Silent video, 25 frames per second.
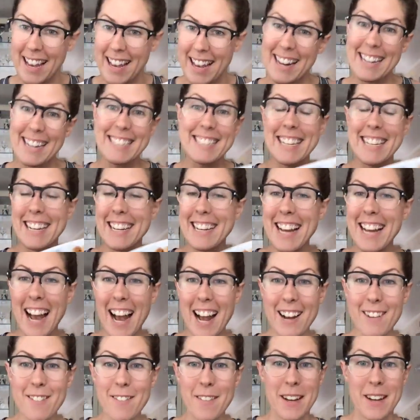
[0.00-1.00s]
and I didn't
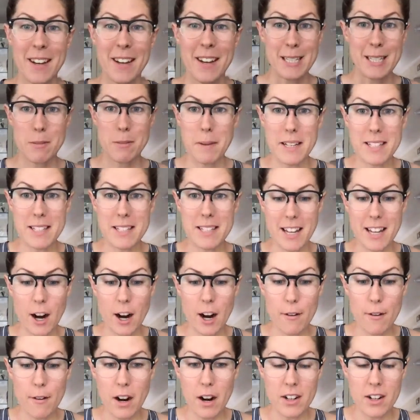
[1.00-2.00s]
have space. Like
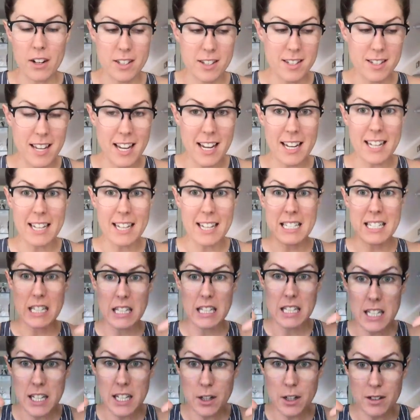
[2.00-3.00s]
our, our sink is
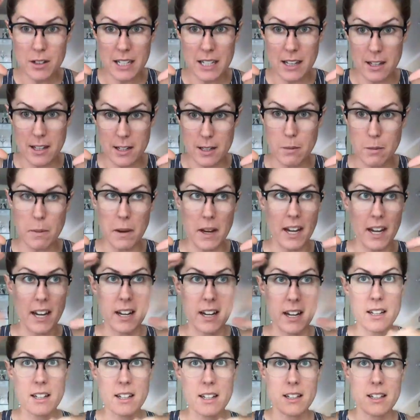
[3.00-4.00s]
literally this
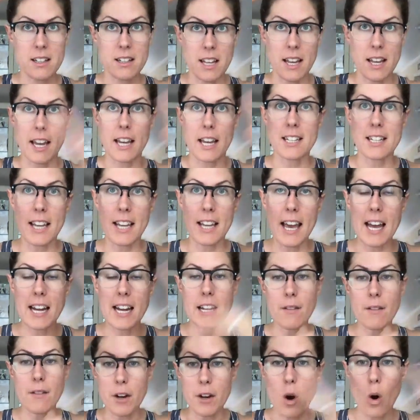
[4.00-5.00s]
big. Like it can't
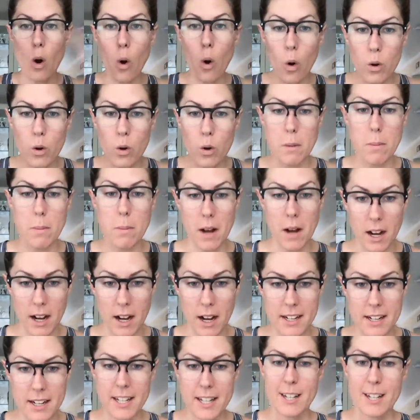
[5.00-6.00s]
even hold a
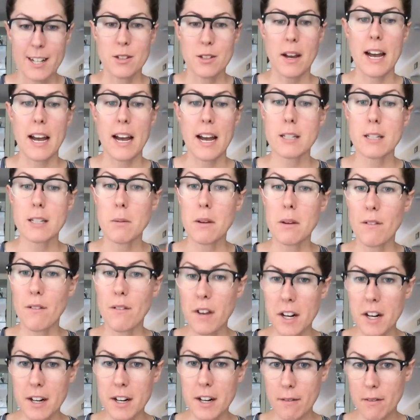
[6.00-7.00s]
pot. So I had to be
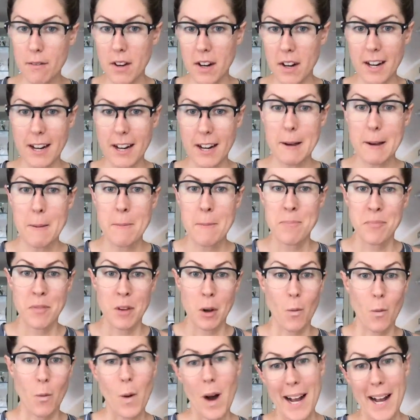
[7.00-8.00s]
very, very
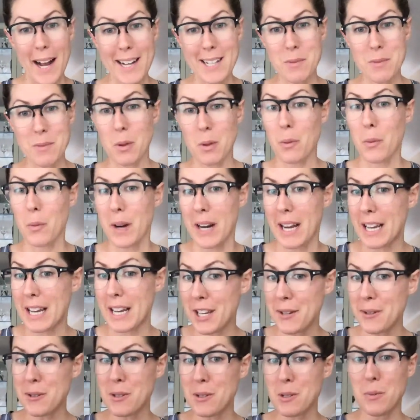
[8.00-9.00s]
wise with what I
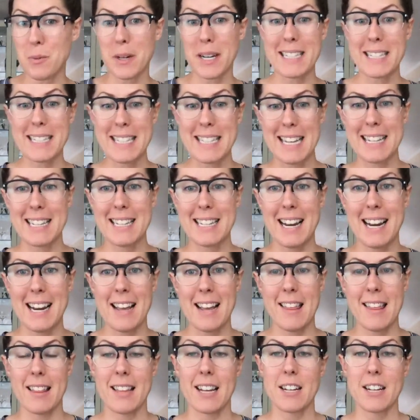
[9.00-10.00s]
used, what I didn't. And I
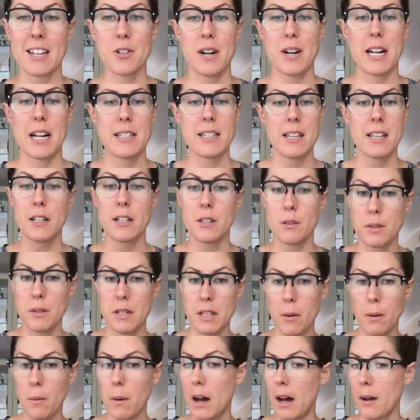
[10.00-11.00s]
think that translates
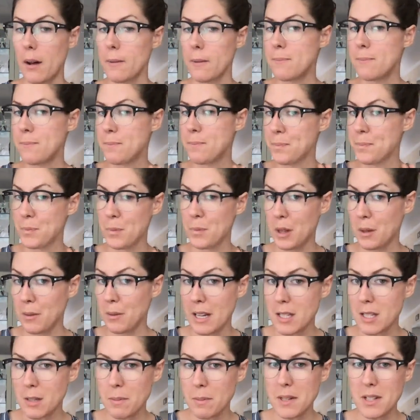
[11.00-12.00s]
really well with
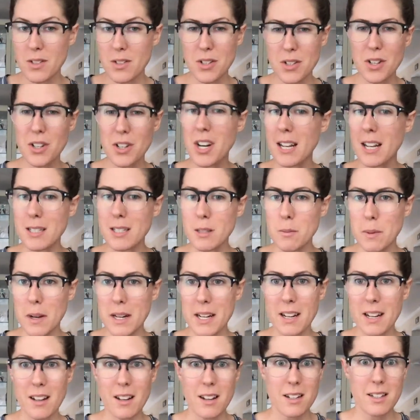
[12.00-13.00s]
recipes, you're not
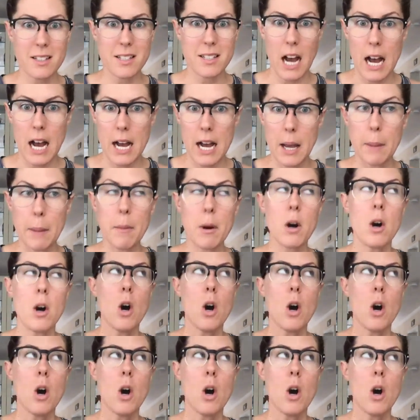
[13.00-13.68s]
spending a lot of time